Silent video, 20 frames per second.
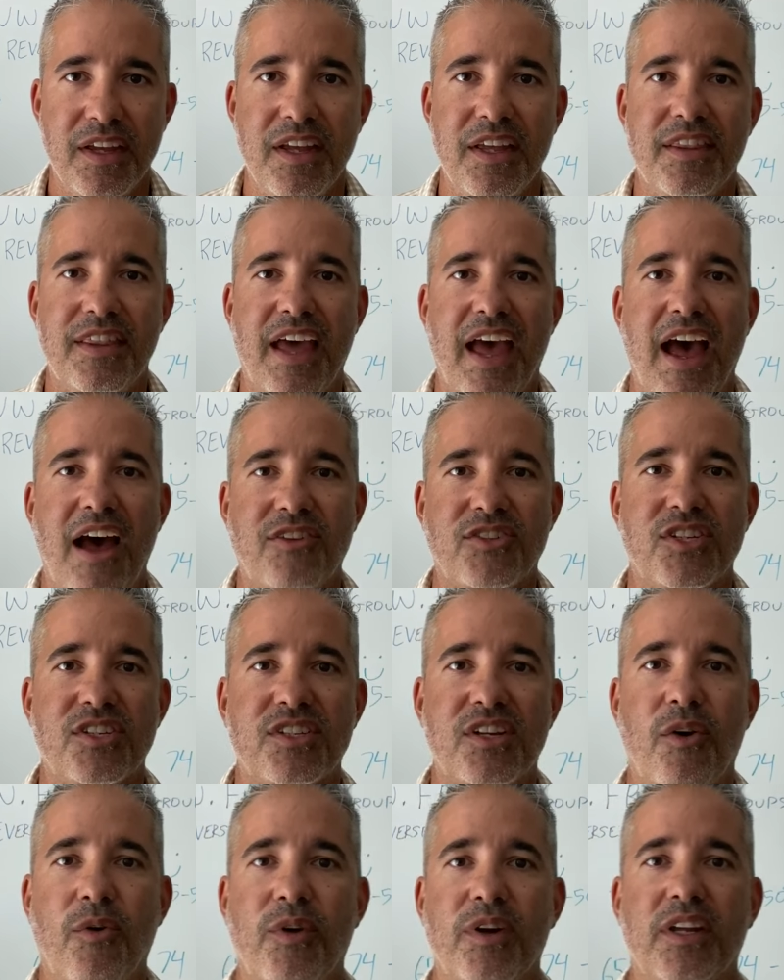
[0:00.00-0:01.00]
the house is
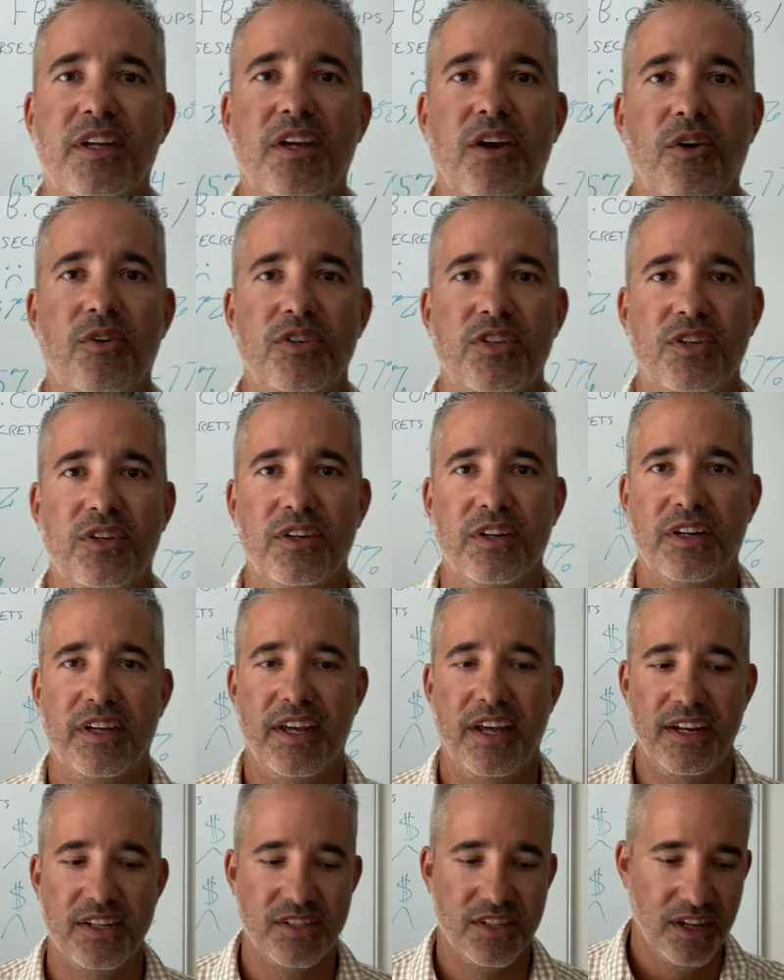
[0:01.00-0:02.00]
going to go to your
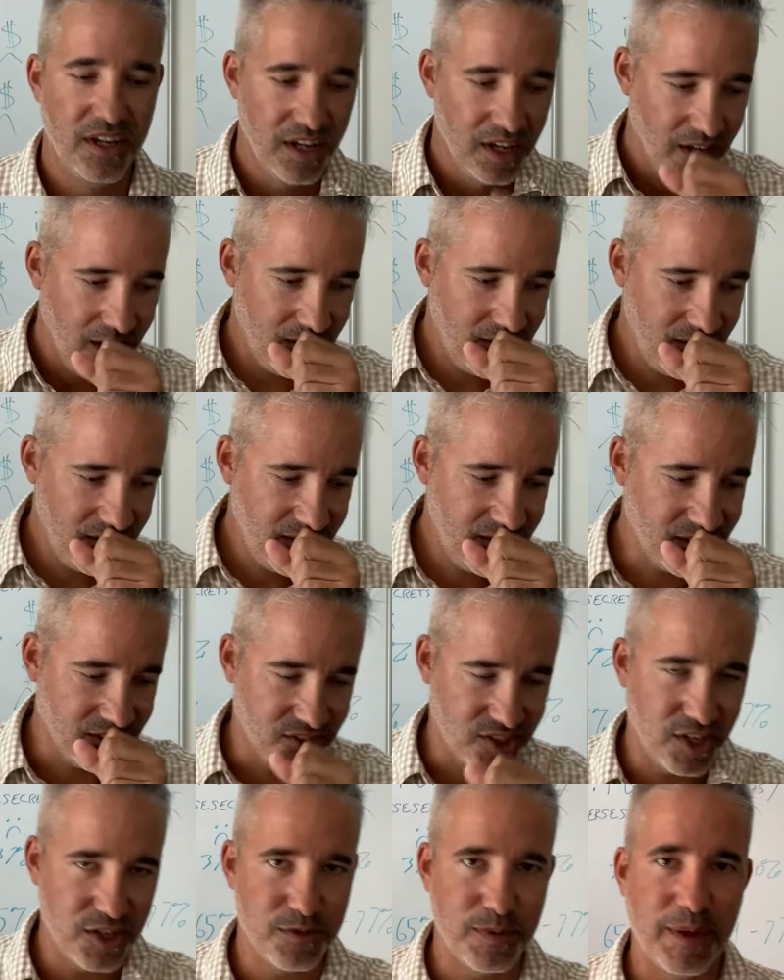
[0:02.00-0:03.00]
kids.
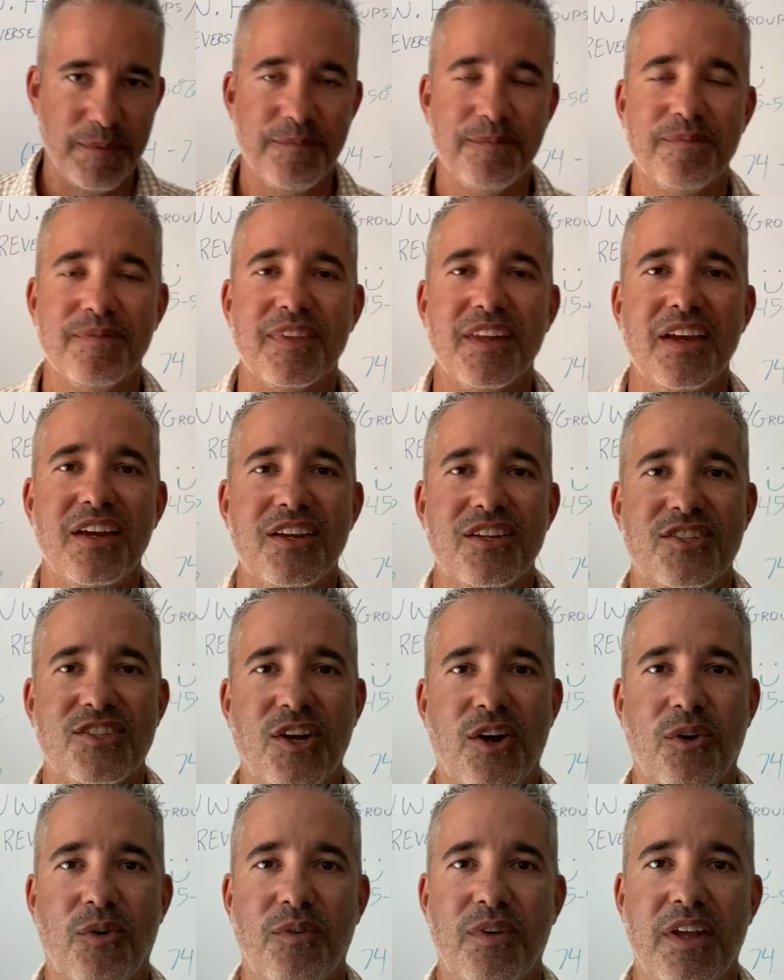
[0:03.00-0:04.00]
Excuse me.
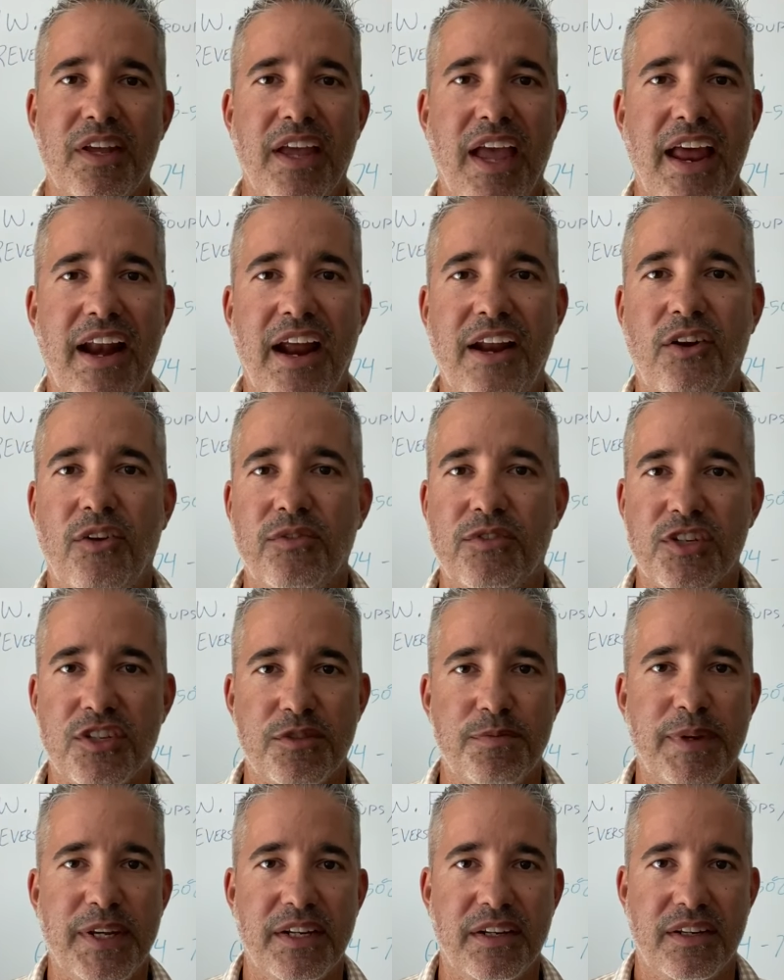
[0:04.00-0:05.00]
So, and I don't
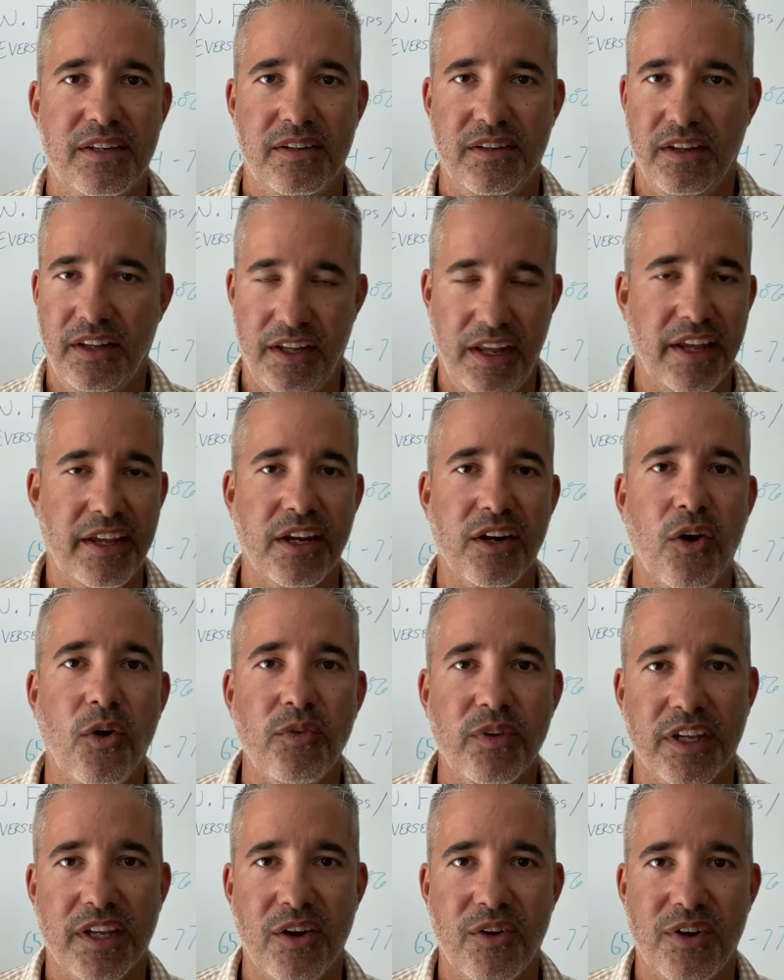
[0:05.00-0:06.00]
just mean it can
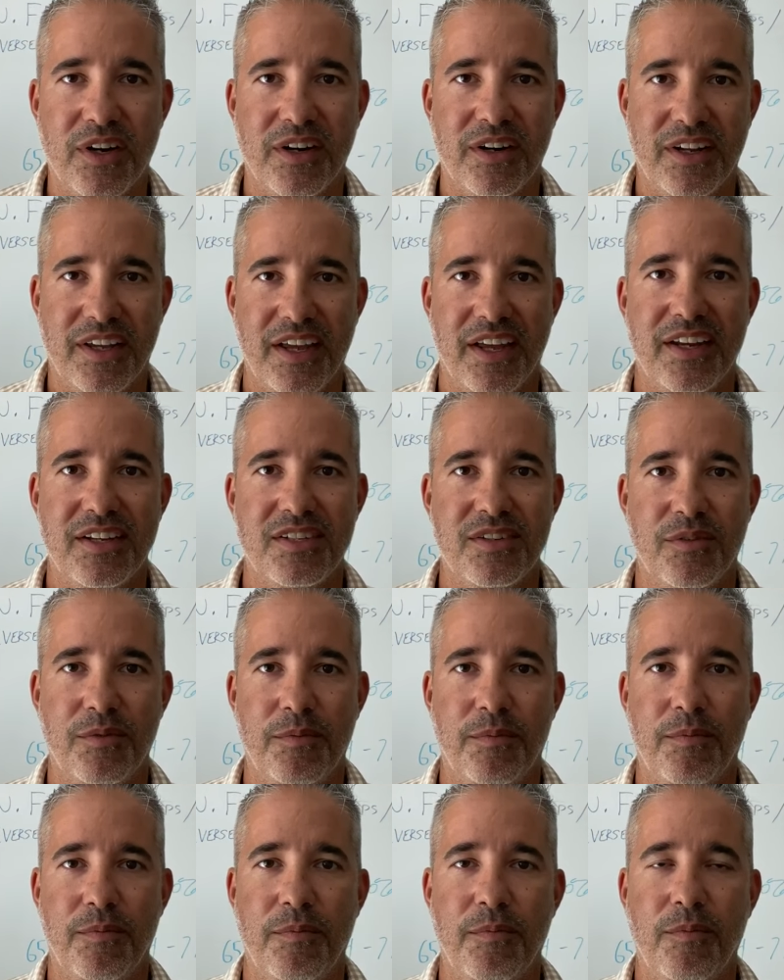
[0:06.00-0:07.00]
only go to your kids.
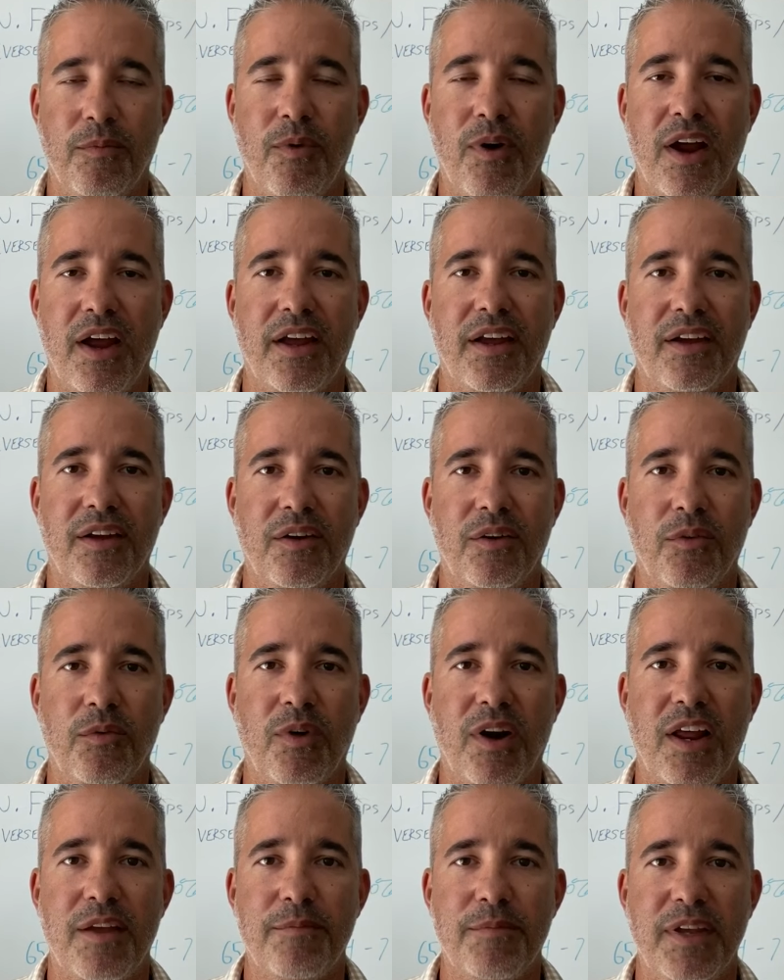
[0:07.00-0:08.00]
What
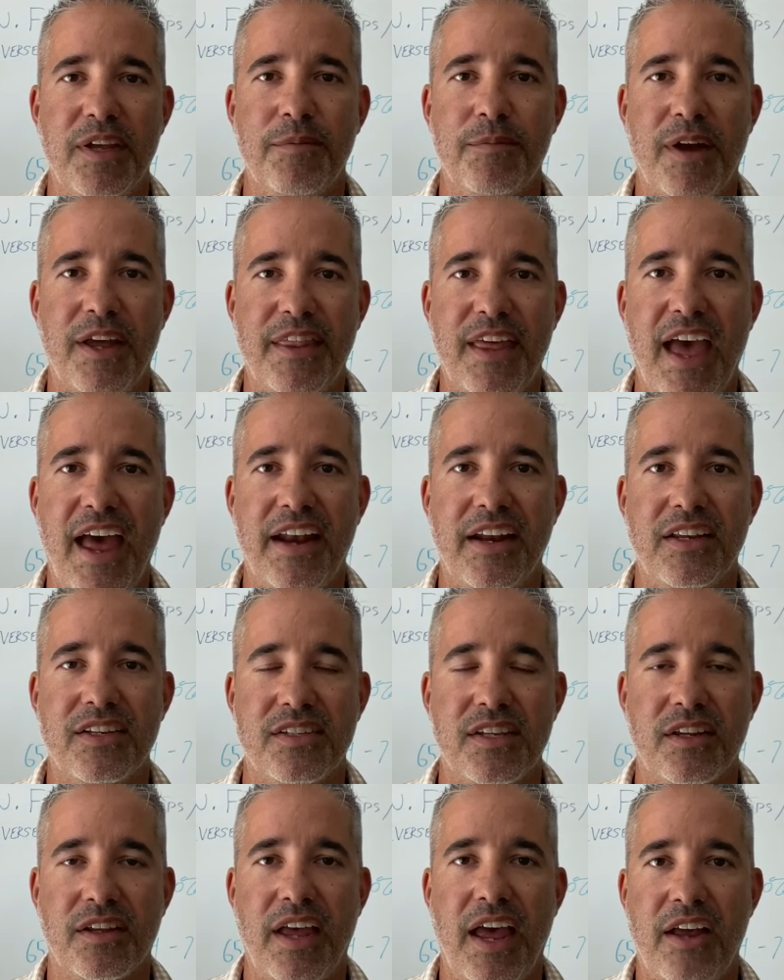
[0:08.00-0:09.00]
I mean by that is
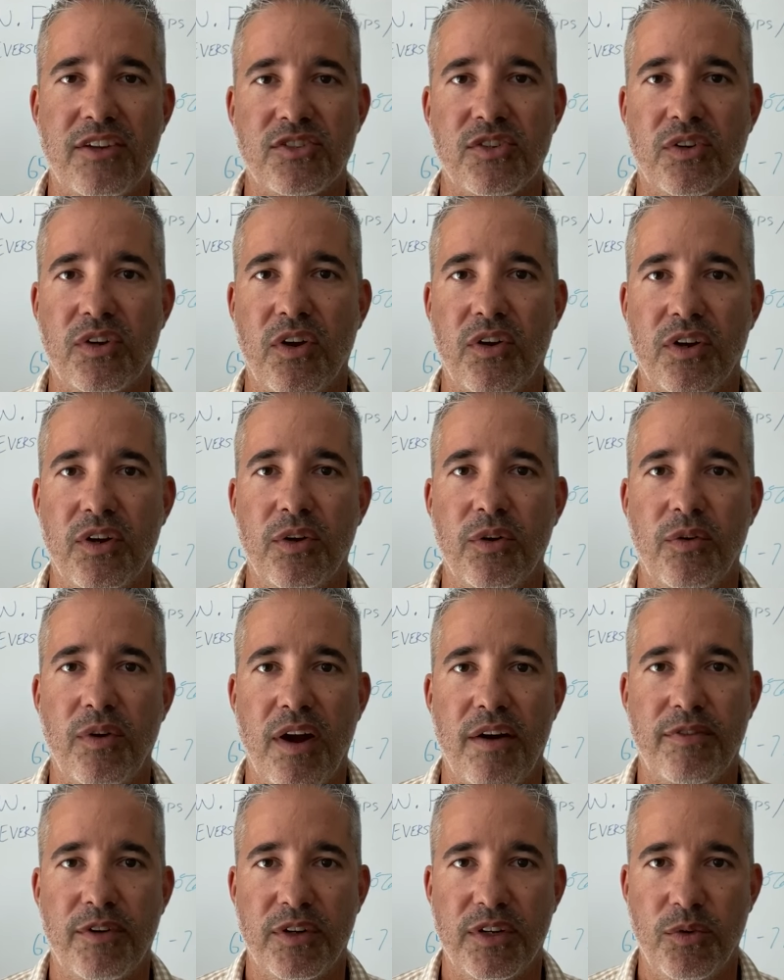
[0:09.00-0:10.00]
the house will go to
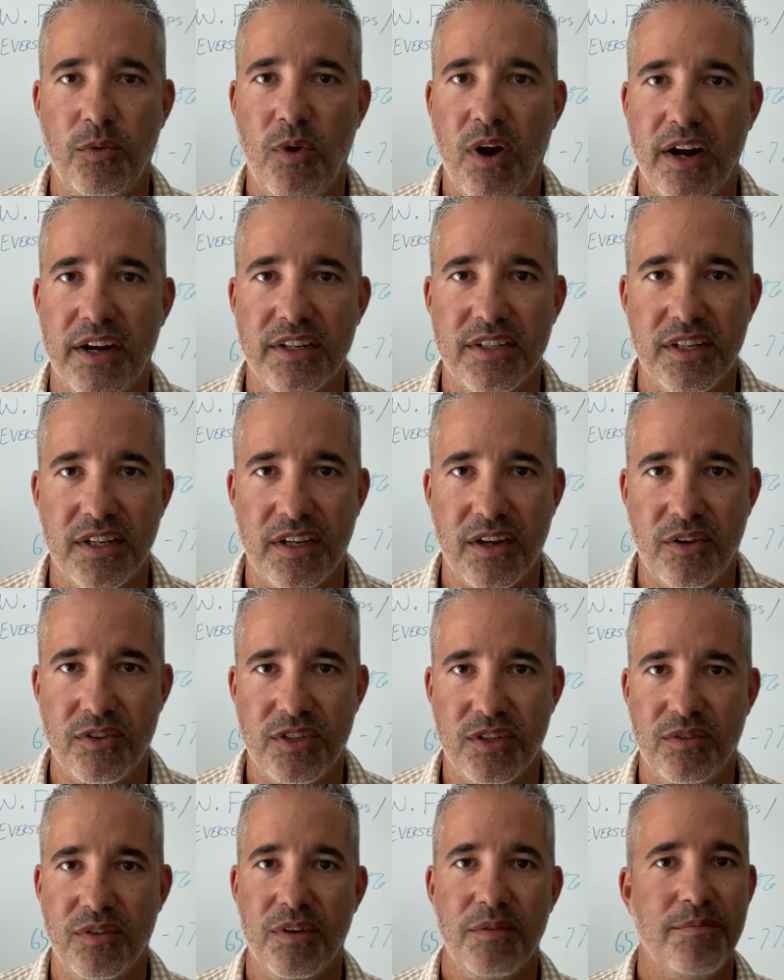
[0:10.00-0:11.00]
whoever you want it to go
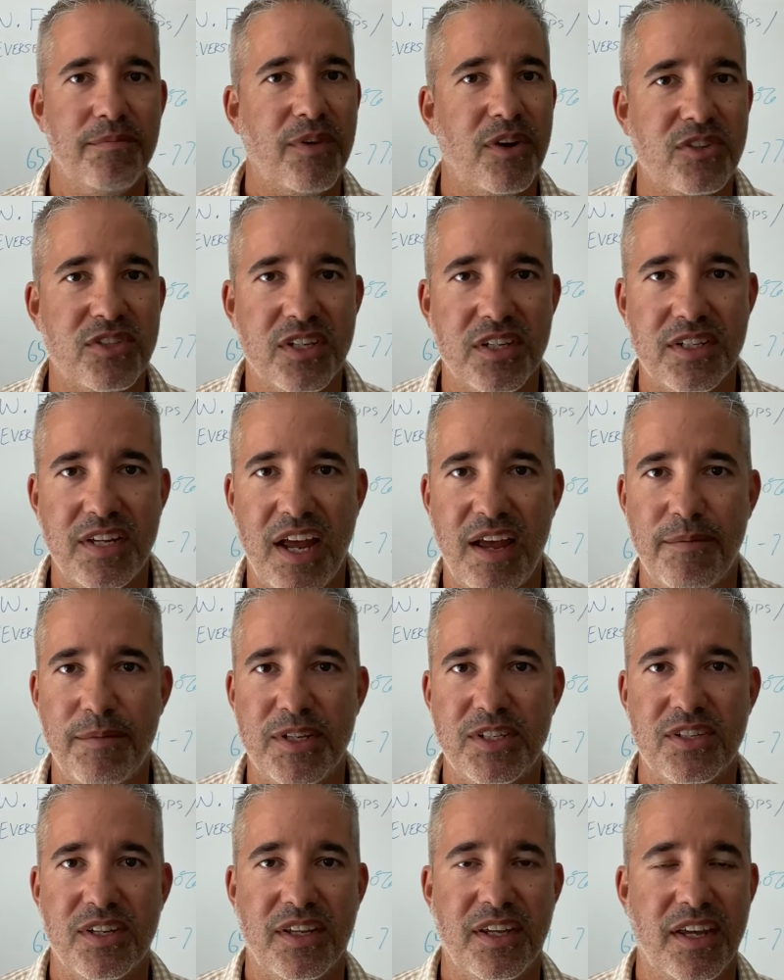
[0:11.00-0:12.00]
to. Most of the time
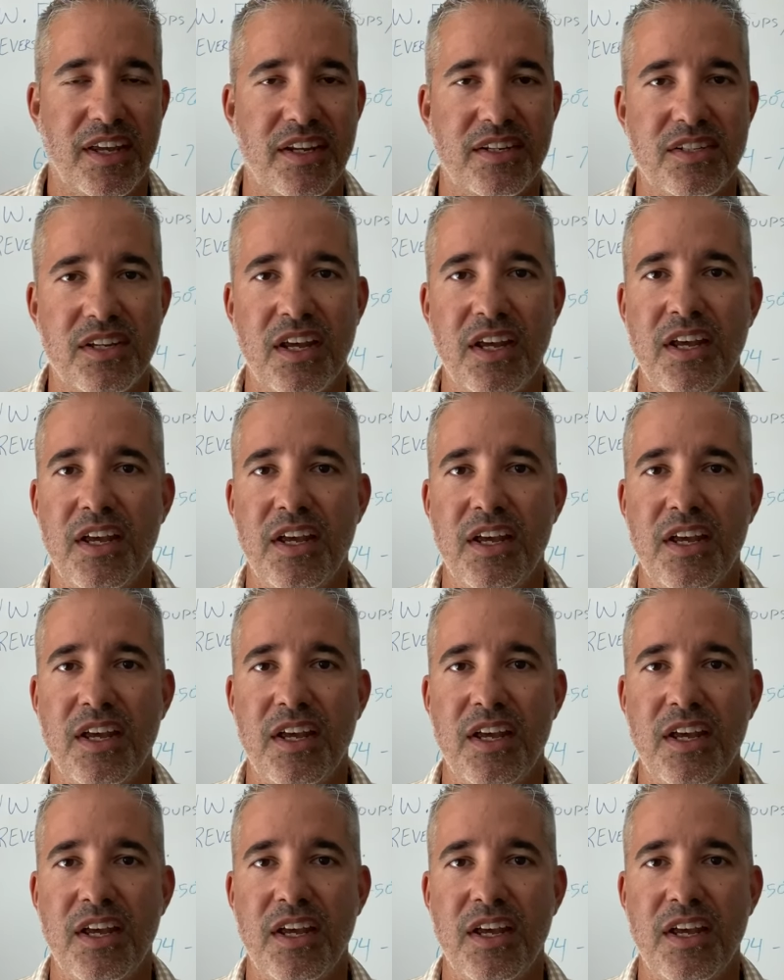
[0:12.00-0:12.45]
it's the kids,